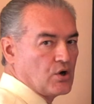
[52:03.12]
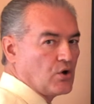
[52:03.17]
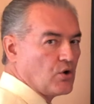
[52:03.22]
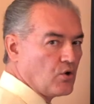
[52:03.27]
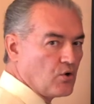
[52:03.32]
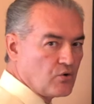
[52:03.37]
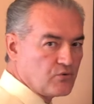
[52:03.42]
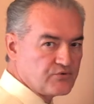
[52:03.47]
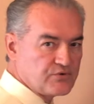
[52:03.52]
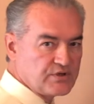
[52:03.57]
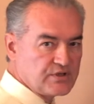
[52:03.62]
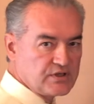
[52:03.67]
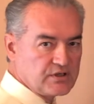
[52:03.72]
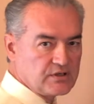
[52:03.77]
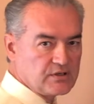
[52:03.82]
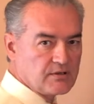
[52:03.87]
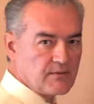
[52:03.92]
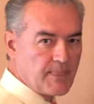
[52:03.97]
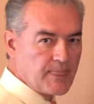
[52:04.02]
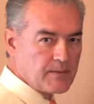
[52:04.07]
of
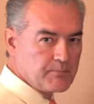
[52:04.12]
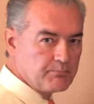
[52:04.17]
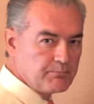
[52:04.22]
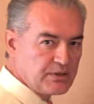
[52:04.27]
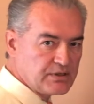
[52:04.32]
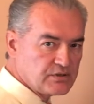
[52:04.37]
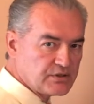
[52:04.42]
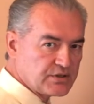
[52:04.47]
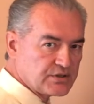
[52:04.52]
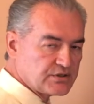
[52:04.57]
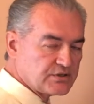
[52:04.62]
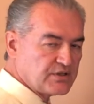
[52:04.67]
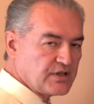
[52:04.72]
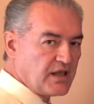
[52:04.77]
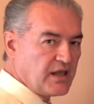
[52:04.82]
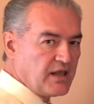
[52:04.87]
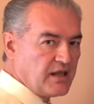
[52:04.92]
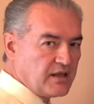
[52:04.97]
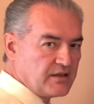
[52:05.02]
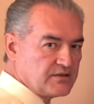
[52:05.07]
the billiard
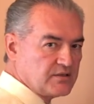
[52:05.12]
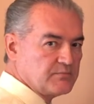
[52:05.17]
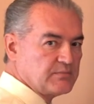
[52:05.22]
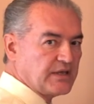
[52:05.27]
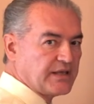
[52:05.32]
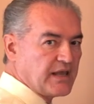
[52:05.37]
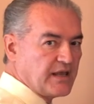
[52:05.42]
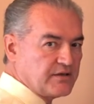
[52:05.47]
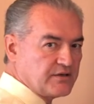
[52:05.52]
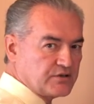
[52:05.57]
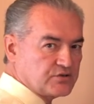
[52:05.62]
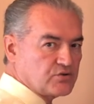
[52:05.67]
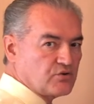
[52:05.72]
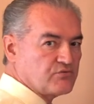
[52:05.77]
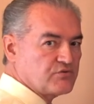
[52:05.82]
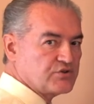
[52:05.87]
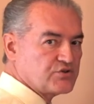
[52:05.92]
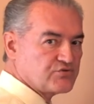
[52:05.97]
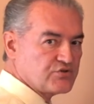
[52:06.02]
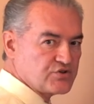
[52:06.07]
and the mechanics of
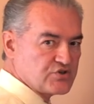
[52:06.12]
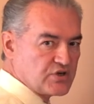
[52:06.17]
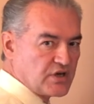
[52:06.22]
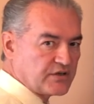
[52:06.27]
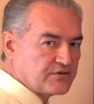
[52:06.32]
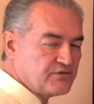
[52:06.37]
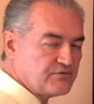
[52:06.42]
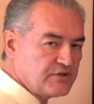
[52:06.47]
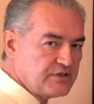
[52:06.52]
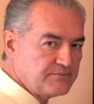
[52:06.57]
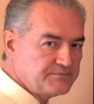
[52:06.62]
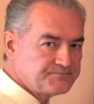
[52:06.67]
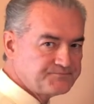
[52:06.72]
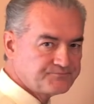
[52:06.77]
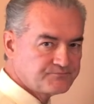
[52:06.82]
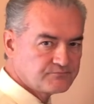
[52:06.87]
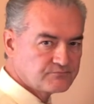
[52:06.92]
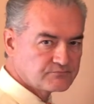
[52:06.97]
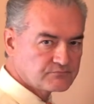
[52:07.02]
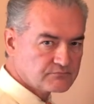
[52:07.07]
the trajectory,
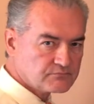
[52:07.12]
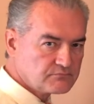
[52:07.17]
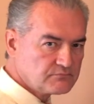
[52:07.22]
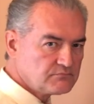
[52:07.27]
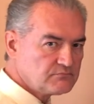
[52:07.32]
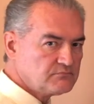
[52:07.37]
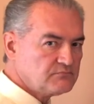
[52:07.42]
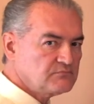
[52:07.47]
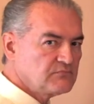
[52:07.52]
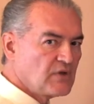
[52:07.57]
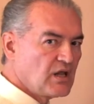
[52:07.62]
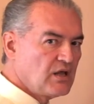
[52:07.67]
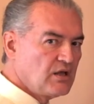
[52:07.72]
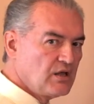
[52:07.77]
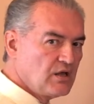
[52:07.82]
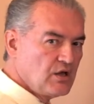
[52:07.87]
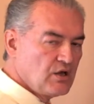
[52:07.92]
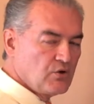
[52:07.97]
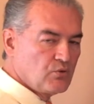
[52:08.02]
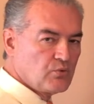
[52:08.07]

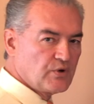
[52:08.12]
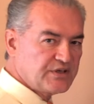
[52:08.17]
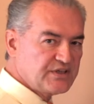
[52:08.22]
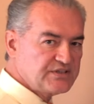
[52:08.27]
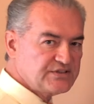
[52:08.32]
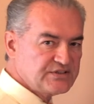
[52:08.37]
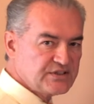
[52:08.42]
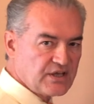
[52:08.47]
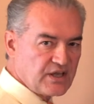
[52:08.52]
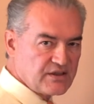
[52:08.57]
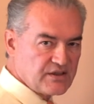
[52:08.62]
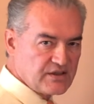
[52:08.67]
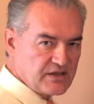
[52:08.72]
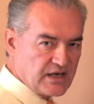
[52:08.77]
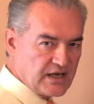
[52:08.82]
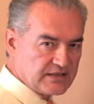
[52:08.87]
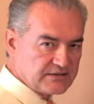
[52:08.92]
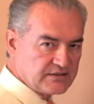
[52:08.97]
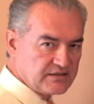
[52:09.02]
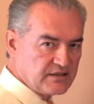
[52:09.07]
we can say
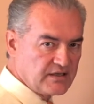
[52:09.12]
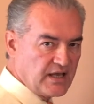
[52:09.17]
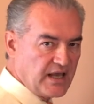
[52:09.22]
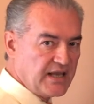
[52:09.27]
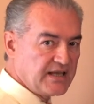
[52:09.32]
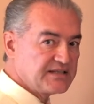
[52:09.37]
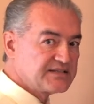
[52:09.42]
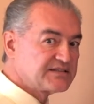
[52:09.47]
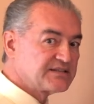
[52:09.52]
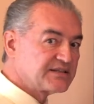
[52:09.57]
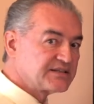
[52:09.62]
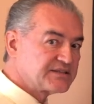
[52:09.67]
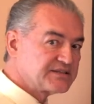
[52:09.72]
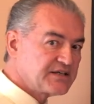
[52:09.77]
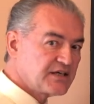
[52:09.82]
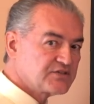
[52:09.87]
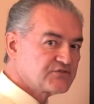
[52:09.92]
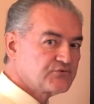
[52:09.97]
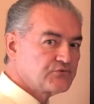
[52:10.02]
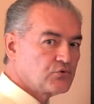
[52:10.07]
that a
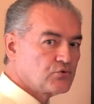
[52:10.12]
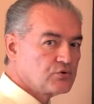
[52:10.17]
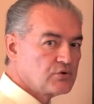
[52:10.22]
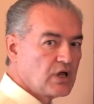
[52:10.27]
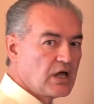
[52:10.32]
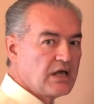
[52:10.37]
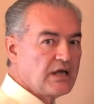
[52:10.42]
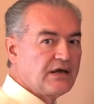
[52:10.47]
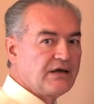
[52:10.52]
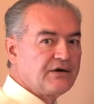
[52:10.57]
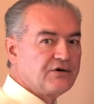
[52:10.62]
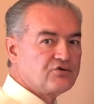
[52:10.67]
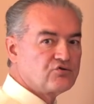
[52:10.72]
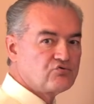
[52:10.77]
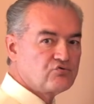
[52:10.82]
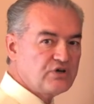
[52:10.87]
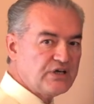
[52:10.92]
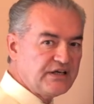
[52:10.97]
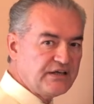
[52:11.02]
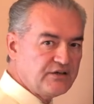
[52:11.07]
successful
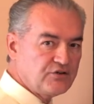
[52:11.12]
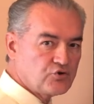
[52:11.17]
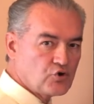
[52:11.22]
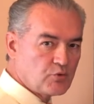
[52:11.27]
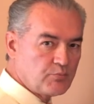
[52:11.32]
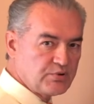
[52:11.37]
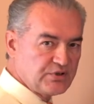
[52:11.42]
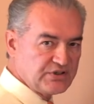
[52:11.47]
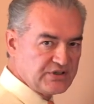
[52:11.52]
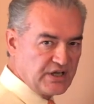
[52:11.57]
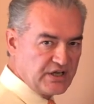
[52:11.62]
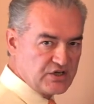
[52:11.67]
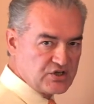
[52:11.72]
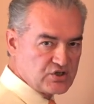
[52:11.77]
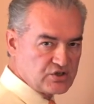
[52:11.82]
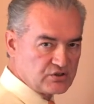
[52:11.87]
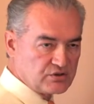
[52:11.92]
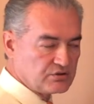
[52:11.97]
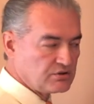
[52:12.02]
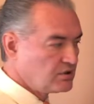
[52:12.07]

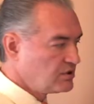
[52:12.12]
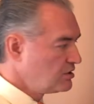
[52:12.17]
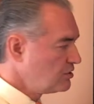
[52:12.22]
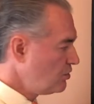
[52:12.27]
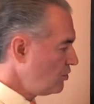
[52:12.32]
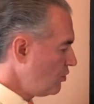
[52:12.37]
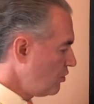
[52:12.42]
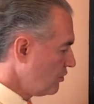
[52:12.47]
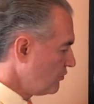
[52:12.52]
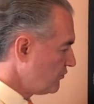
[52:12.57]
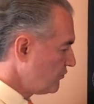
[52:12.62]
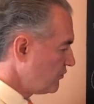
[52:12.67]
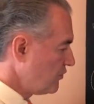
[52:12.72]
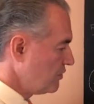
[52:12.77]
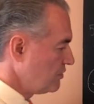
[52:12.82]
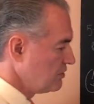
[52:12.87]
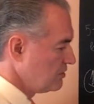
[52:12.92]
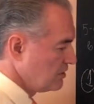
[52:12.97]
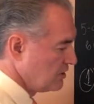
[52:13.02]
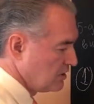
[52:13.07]
reinterpretation of
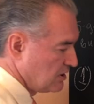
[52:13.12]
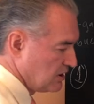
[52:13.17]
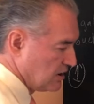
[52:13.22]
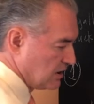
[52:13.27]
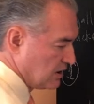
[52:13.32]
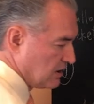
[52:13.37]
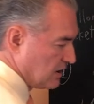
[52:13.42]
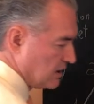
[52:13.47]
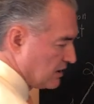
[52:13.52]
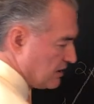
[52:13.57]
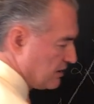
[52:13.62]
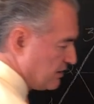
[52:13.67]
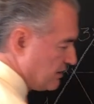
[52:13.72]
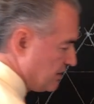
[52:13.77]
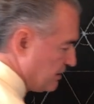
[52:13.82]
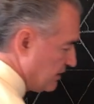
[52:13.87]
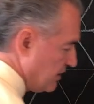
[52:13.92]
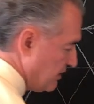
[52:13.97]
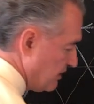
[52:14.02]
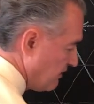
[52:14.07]

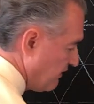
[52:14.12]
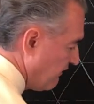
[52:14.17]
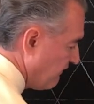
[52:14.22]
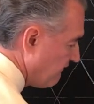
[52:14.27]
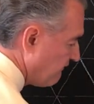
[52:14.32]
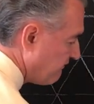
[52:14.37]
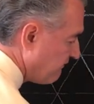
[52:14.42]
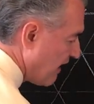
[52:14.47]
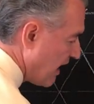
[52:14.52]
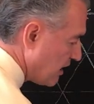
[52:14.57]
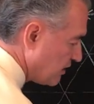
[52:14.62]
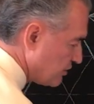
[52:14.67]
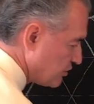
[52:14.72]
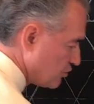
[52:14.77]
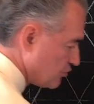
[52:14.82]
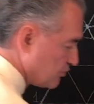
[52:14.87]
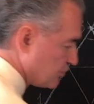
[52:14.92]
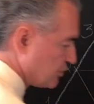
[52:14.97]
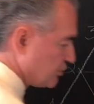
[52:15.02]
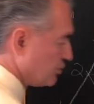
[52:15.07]
the
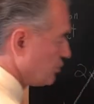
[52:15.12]
volumes